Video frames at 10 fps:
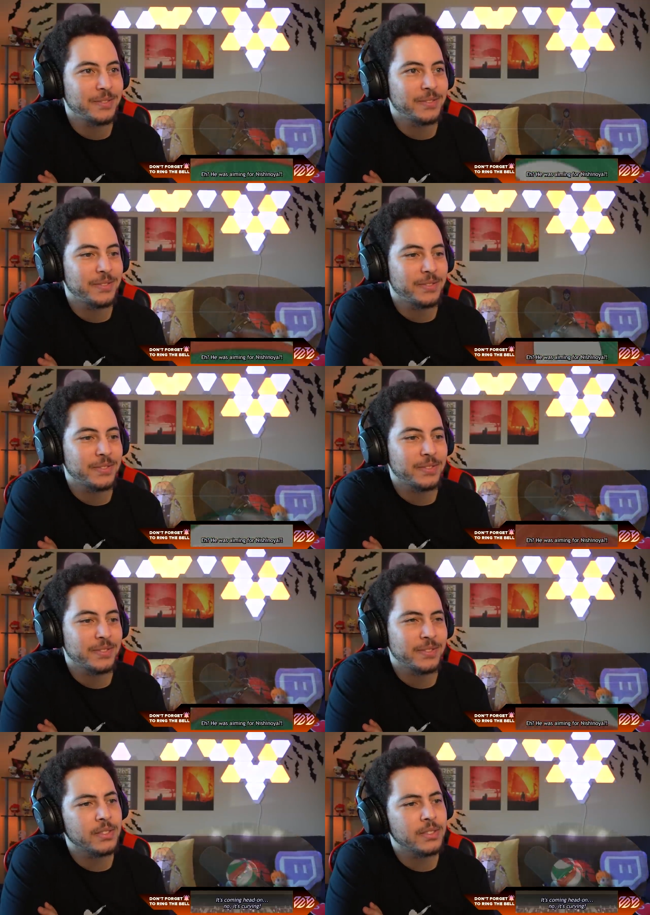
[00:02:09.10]

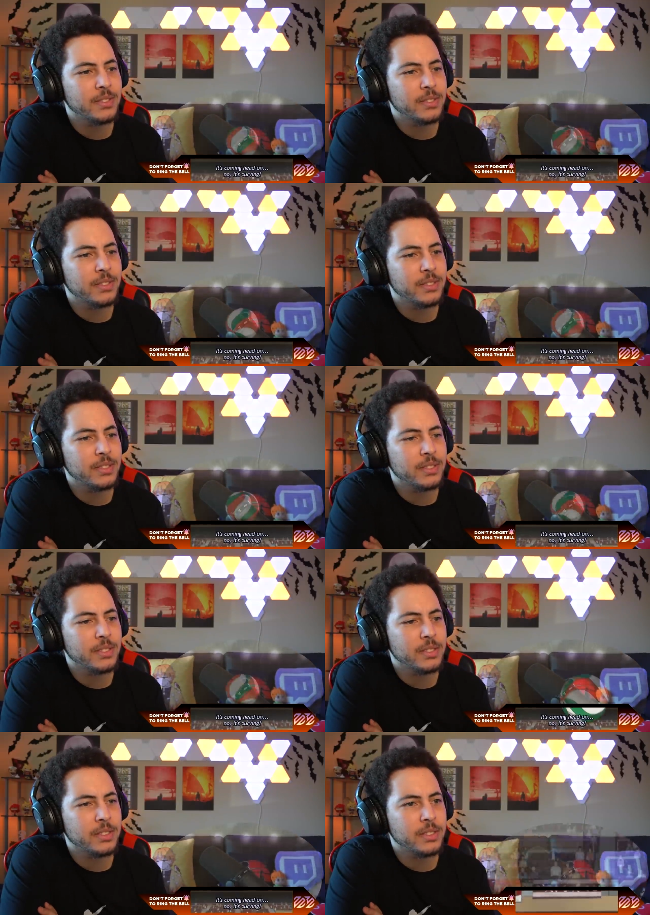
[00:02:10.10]

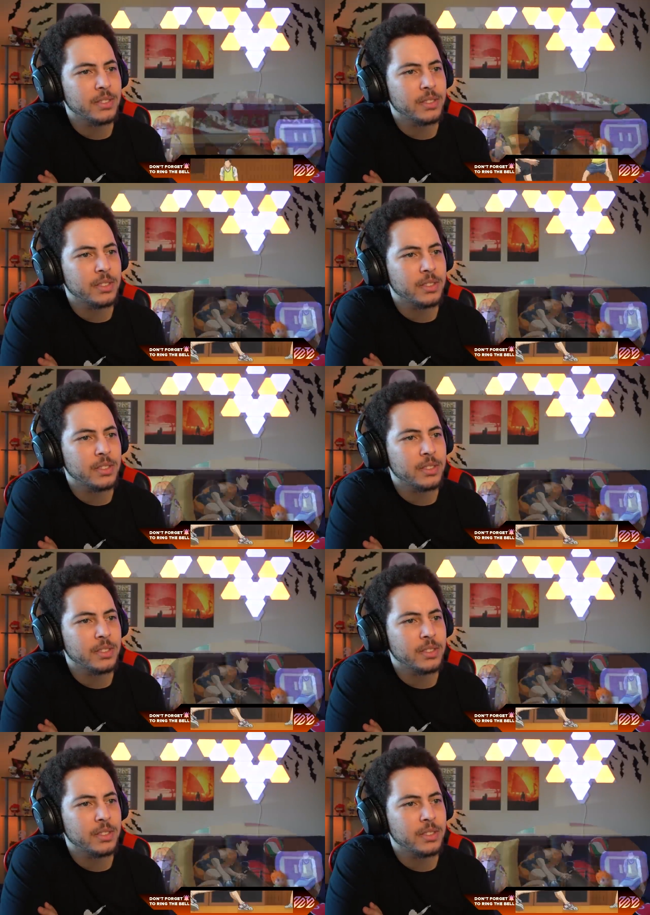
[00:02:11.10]
Nothing is said.